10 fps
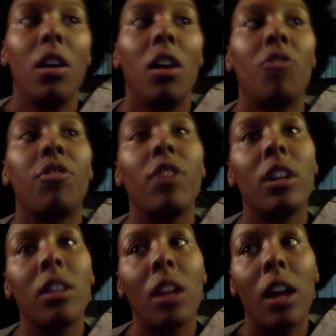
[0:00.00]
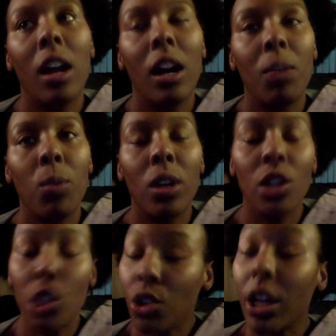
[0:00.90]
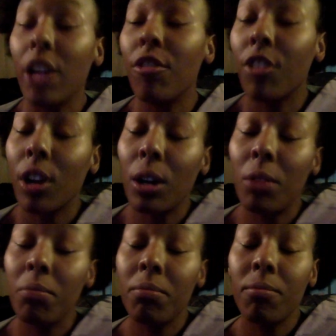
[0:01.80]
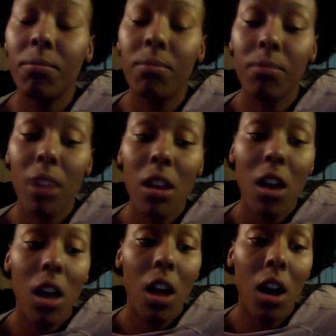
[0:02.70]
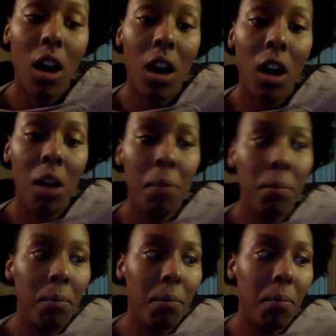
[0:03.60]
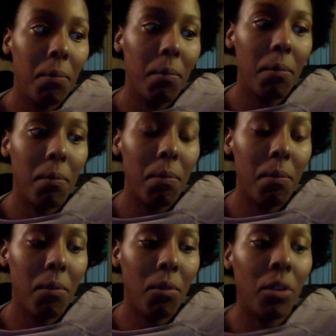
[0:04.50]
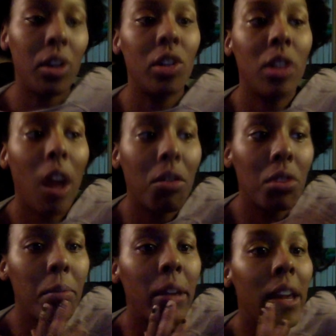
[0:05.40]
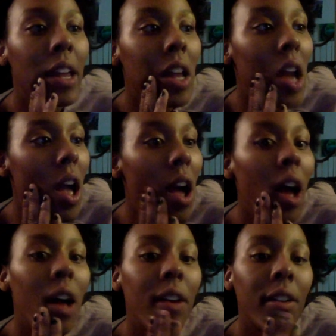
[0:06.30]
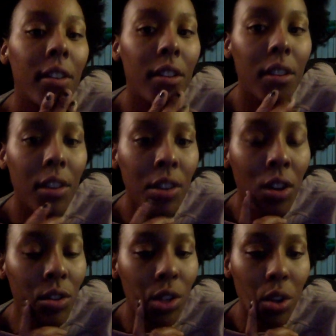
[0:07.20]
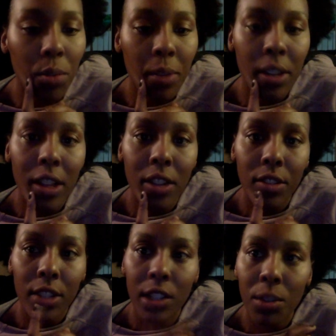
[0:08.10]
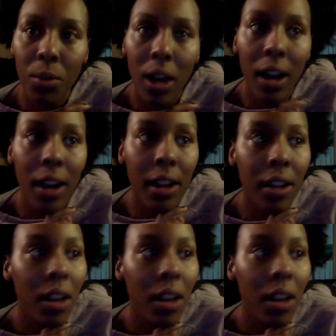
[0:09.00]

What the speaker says: A friend that I had went strayed from um, reached out to me and, told me that the reason why